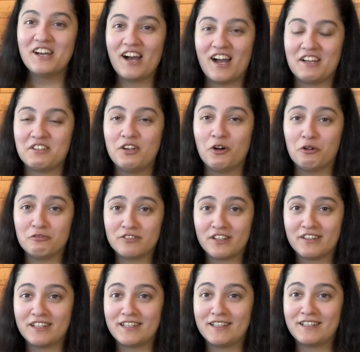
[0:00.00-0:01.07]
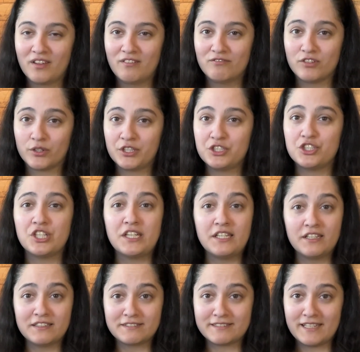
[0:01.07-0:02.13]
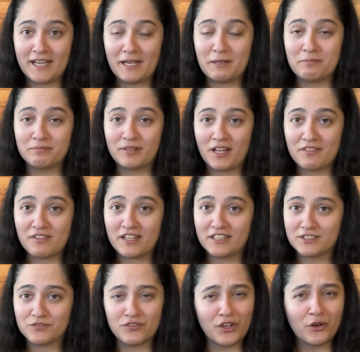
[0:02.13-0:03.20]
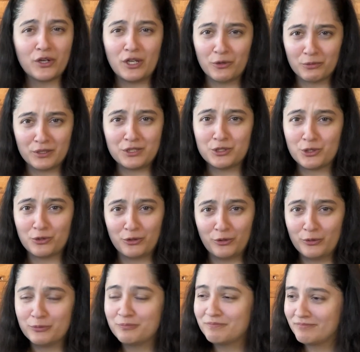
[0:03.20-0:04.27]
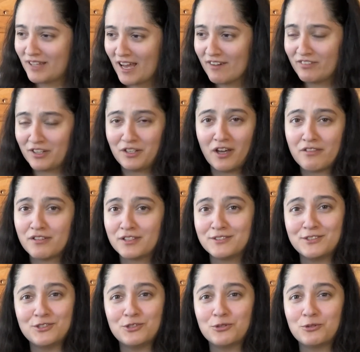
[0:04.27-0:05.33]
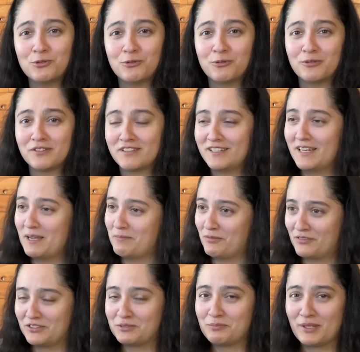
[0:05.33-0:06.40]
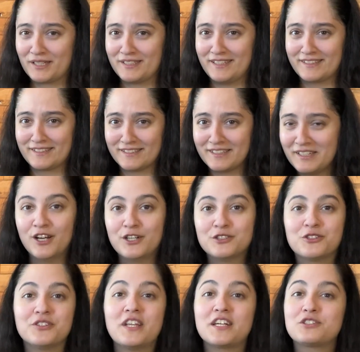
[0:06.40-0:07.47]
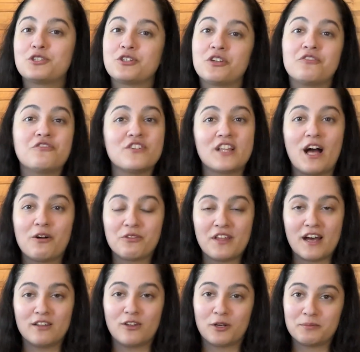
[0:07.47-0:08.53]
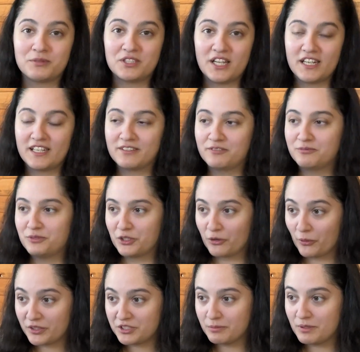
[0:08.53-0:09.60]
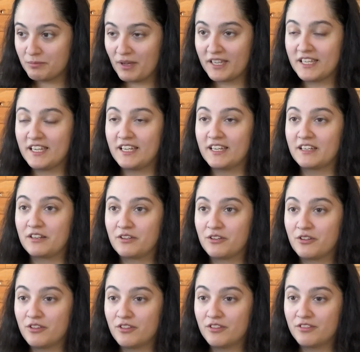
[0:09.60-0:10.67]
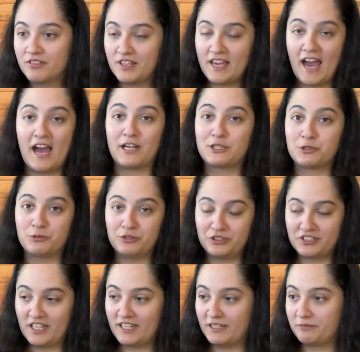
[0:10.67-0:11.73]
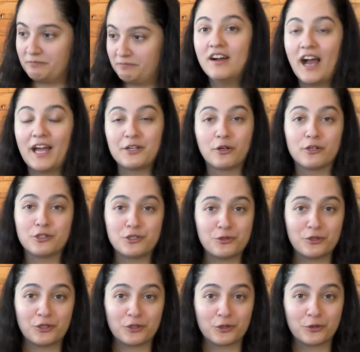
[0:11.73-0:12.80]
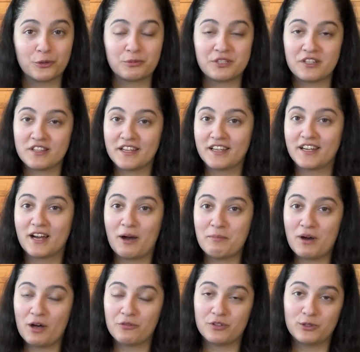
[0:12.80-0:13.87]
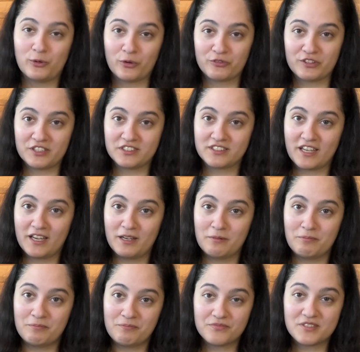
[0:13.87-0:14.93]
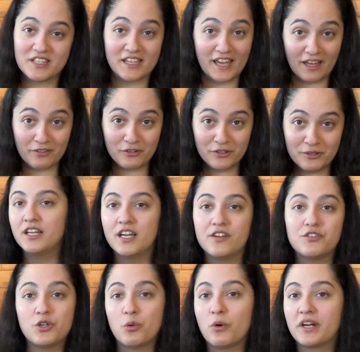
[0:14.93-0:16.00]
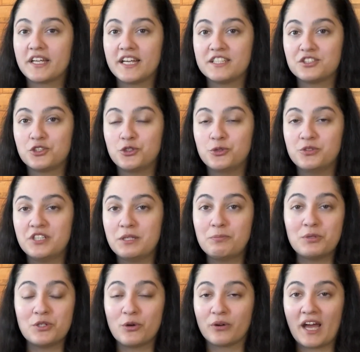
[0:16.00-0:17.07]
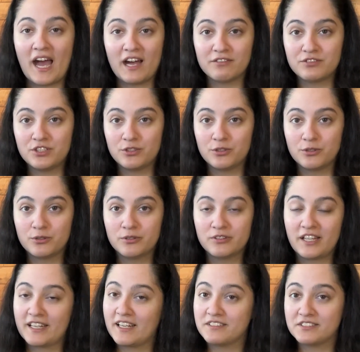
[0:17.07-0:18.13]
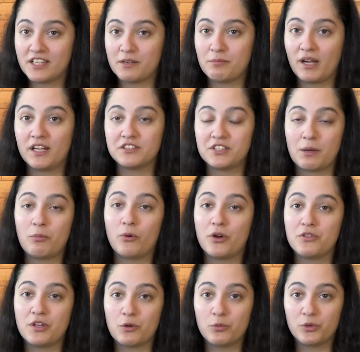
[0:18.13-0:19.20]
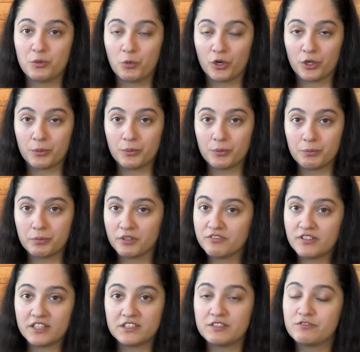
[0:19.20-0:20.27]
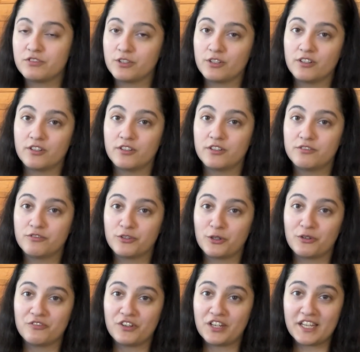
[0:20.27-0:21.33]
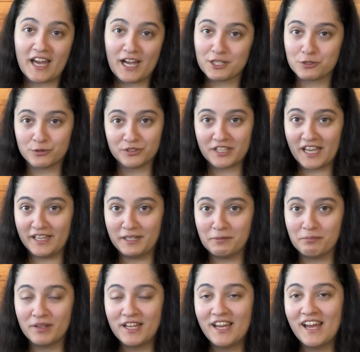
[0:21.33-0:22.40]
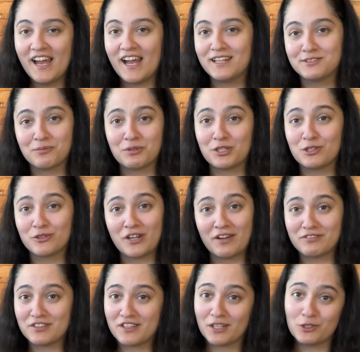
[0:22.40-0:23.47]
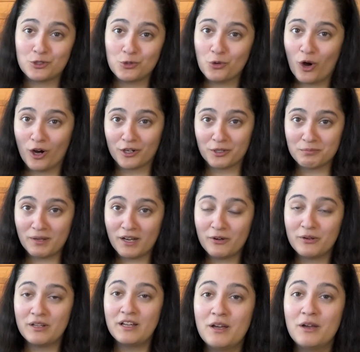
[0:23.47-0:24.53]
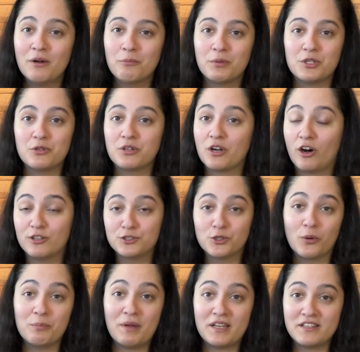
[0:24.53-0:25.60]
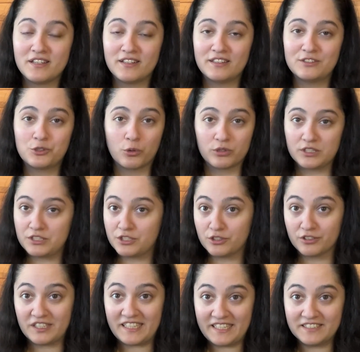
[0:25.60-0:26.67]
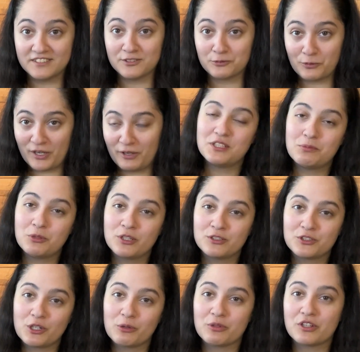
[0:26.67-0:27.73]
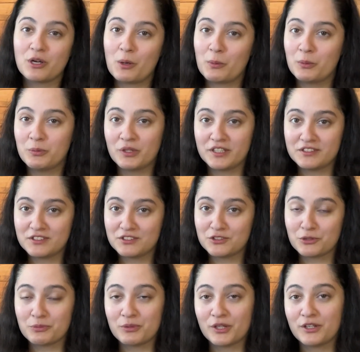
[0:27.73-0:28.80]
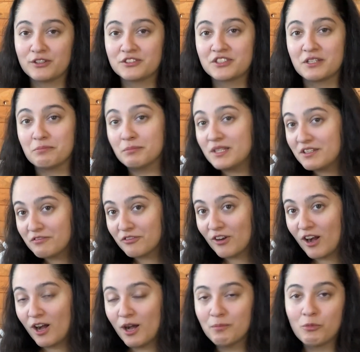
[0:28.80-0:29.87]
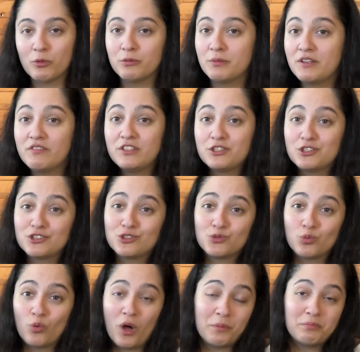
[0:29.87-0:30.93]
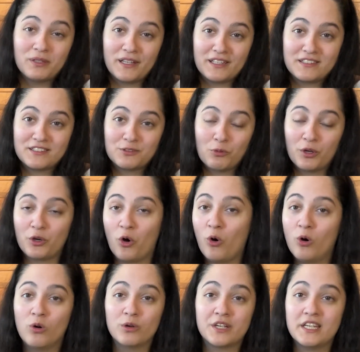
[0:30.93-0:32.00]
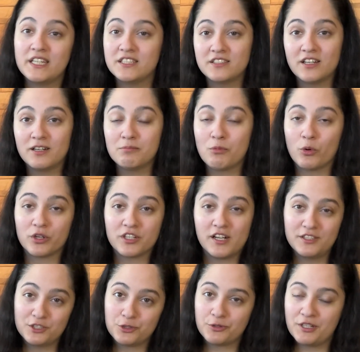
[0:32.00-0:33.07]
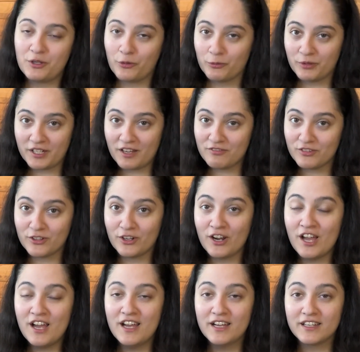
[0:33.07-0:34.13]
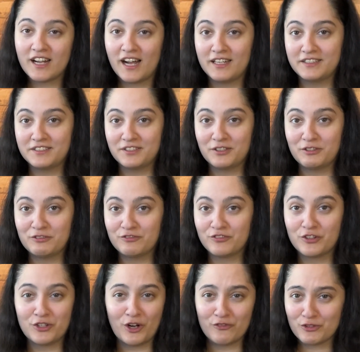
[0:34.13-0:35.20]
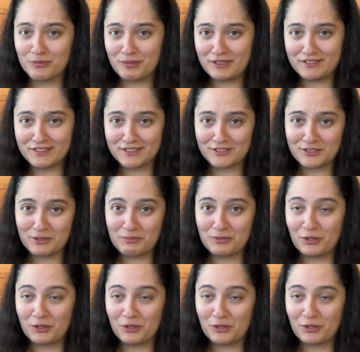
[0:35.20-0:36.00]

I know, very, very genius name. I think it's very original, having nothing to do with the name of this picnic. So next you're going to fill out that LARP setting. You're going to be making the actual setting. I encourage you and your group to think about the lore for this game together. If you don't want to get too deep, you don't have to. Like I said, my example I think would work perfect for a very casual game and something you don't have to think too hard about, but you can also amend it totally to your needs as well. You can start with a couple places your players can be from, or even just one place, one whole kingdom or country or whatever kind of government system you're